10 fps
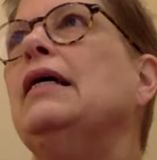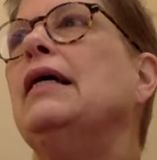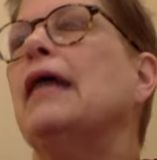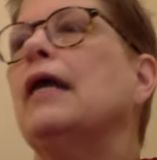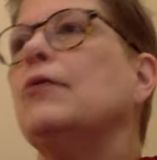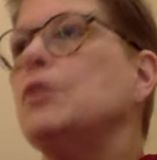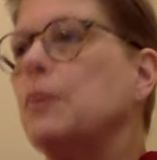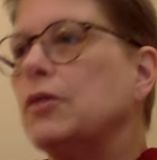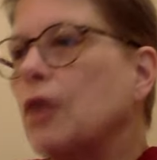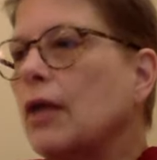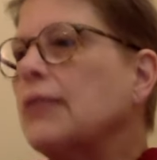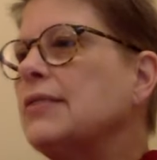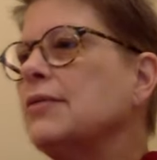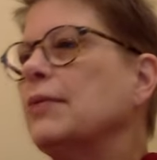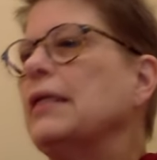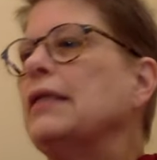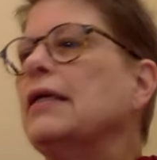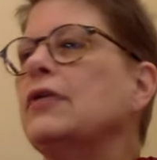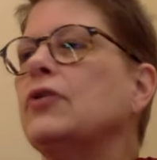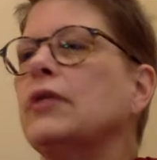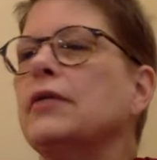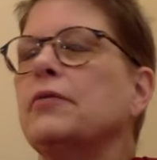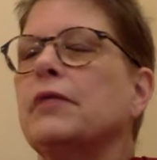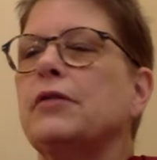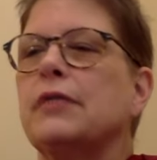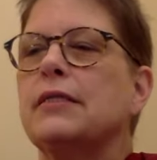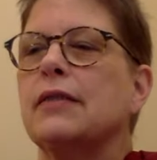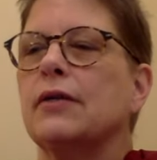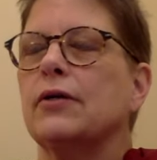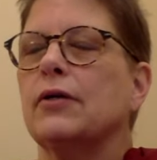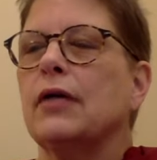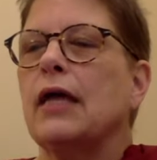And I was talking to somebody in the kitchen at the retreat center